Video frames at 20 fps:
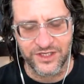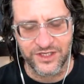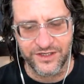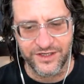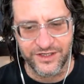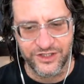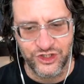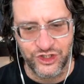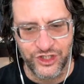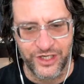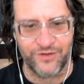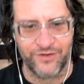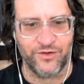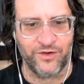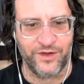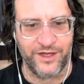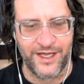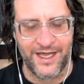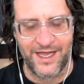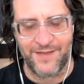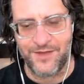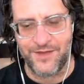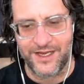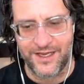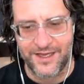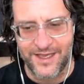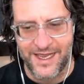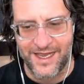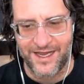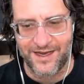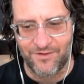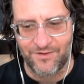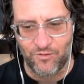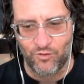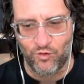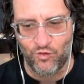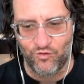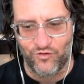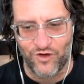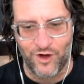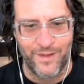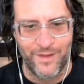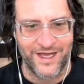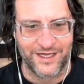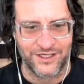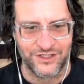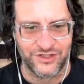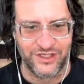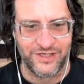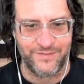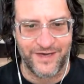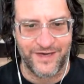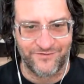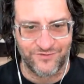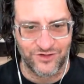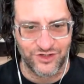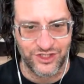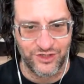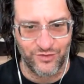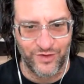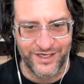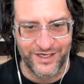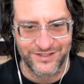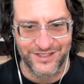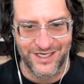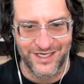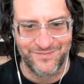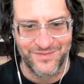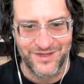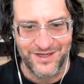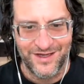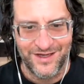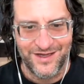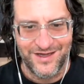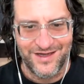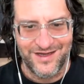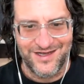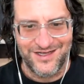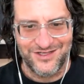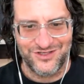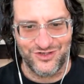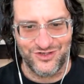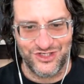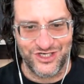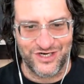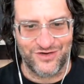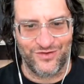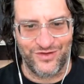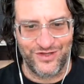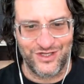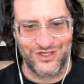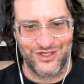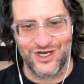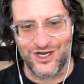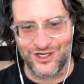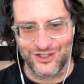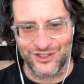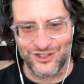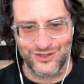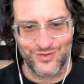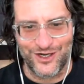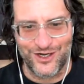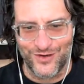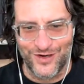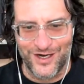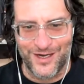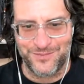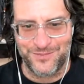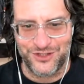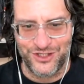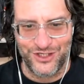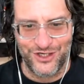Generally, Amy can't fall back asleep after she wakes up. So generally, the dogs will wake her up. She